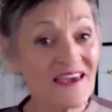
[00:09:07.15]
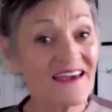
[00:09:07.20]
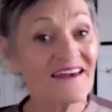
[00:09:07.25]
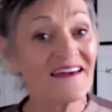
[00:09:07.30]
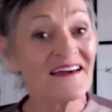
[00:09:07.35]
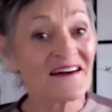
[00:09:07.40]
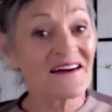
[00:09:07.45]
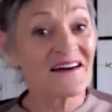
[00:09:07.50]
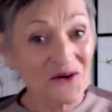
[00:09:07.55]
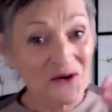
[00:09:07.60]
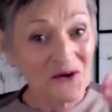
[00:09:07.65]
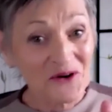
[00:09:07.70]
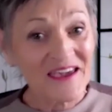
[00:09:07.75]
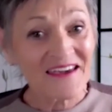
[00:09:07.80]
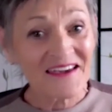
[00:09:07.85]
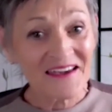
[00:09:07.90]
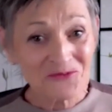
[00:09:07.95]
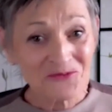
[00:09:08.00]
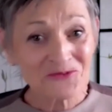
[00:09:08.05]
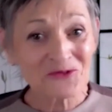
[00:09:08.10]
um, oh yeah okay
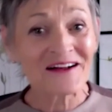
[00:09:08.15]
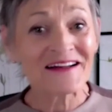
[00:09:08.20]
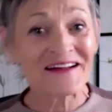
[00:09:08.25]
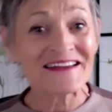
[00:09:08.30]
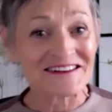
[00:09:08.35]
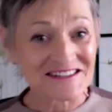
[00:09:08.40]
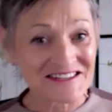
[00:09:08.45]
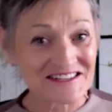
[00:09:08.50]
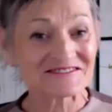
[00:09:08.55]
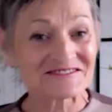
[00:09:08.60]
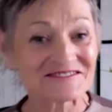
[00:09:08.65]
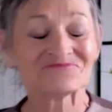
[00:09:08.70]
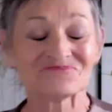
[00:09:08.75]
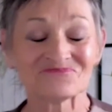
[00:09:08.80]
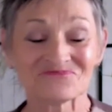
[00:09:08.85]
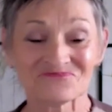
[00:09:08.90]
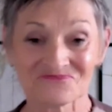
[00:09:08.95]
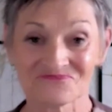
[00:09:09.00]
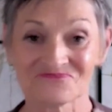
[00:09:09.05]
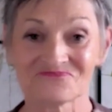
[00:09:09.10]
yeah, right. that's what i you
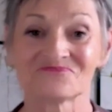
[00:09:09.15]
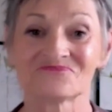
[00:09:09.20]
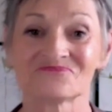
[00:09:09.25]
know